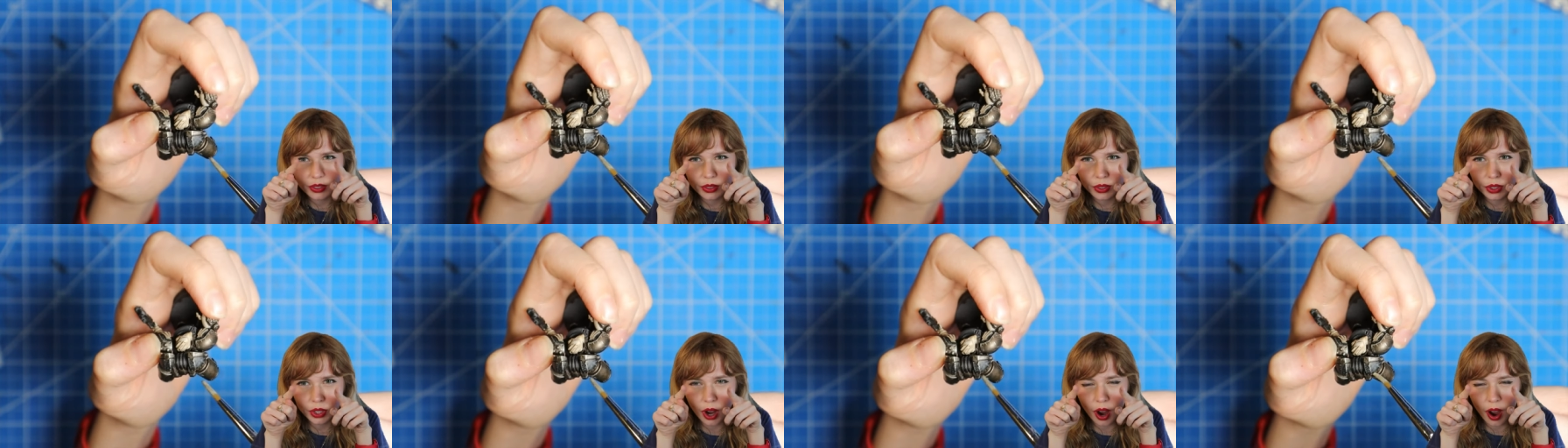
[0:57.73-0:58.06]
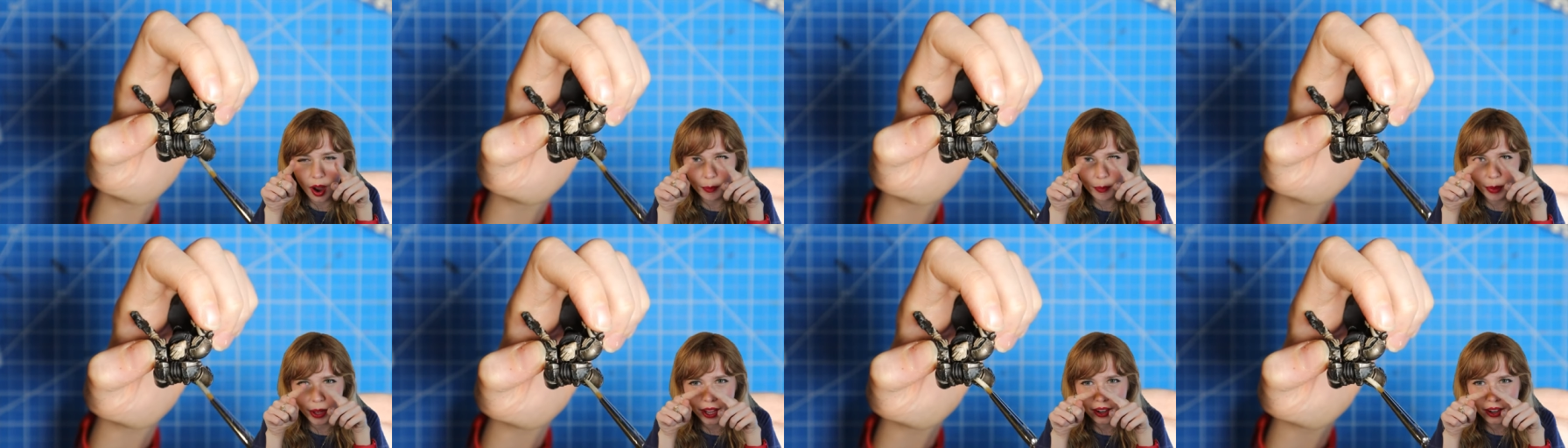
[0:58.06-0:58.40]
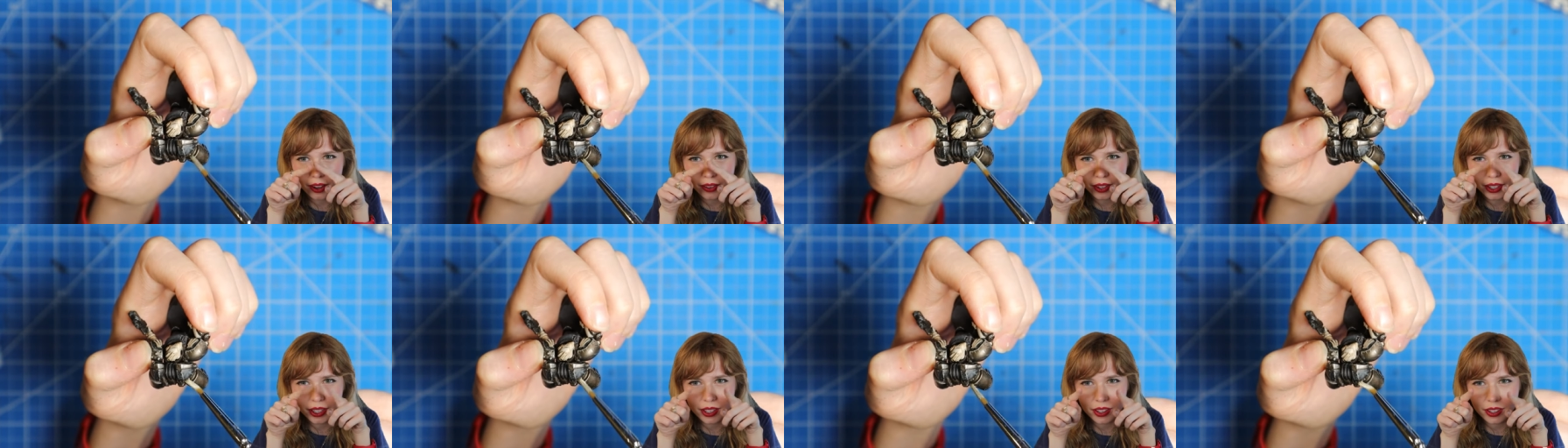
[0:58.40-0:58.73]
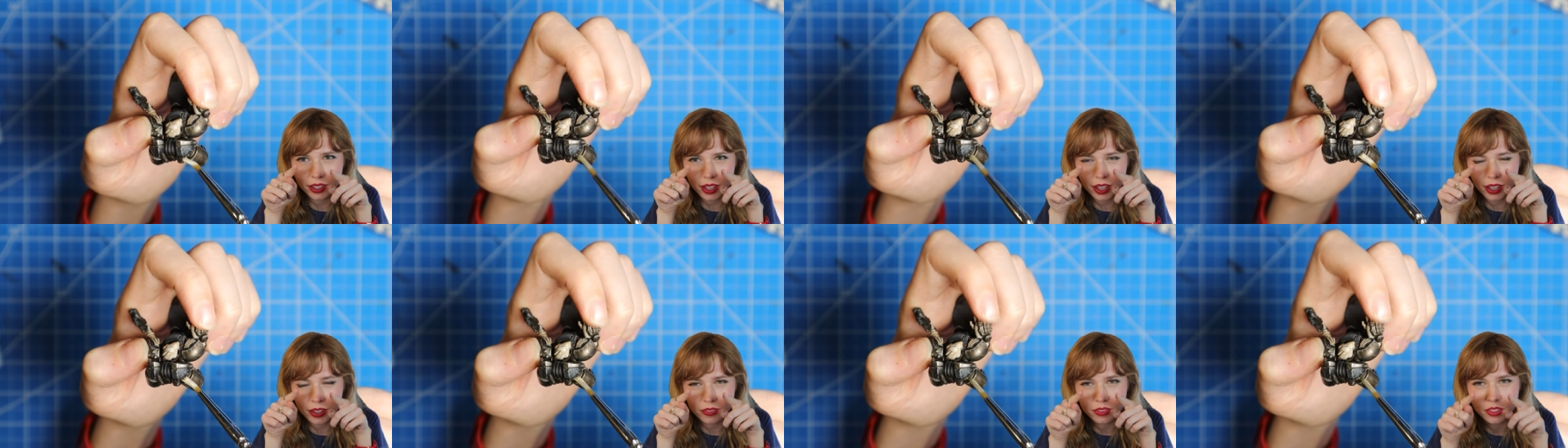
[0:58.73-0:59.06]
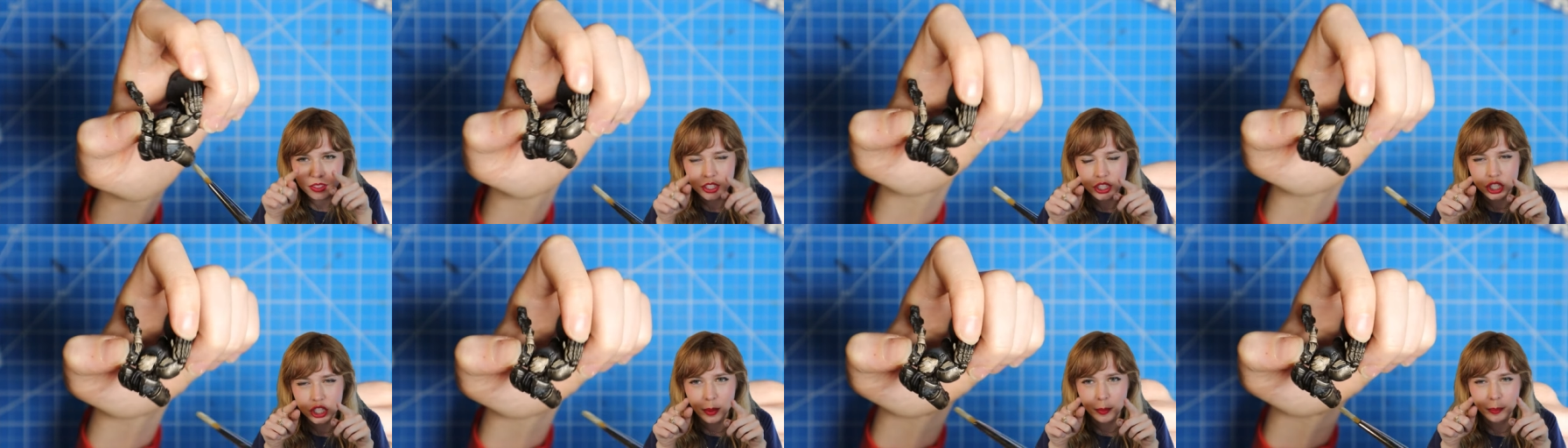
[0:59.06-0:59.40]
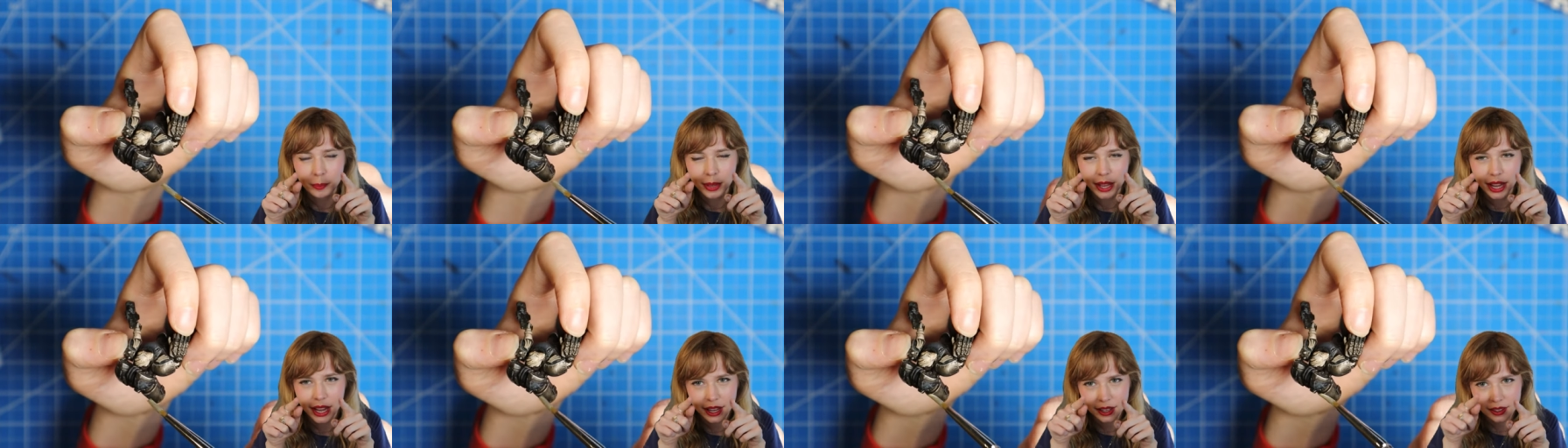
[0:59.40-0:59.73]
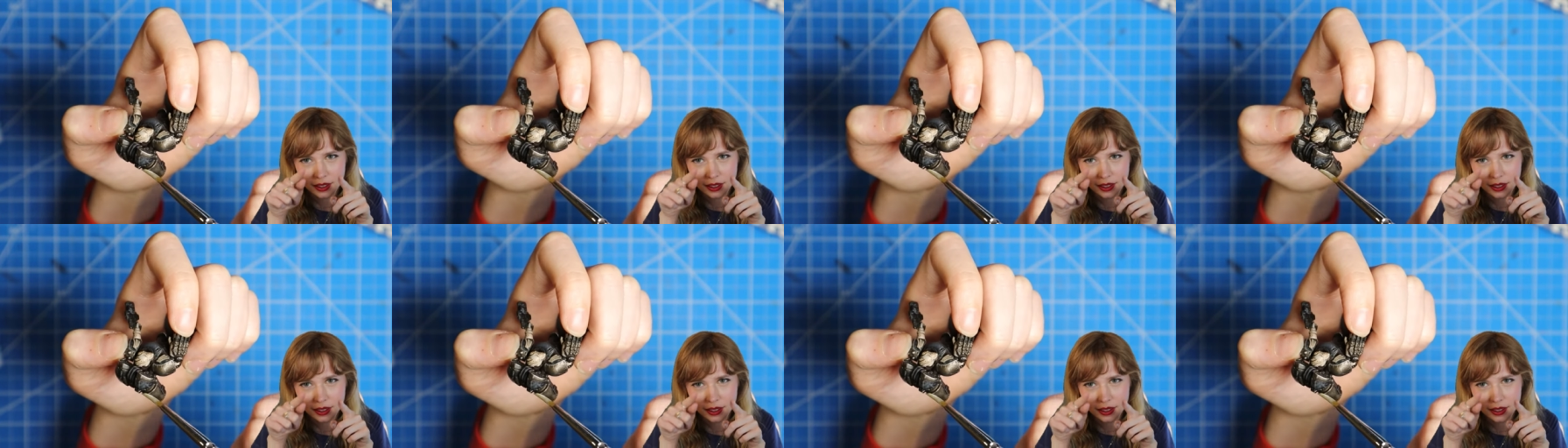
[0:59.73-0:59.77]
top area of the jump pack.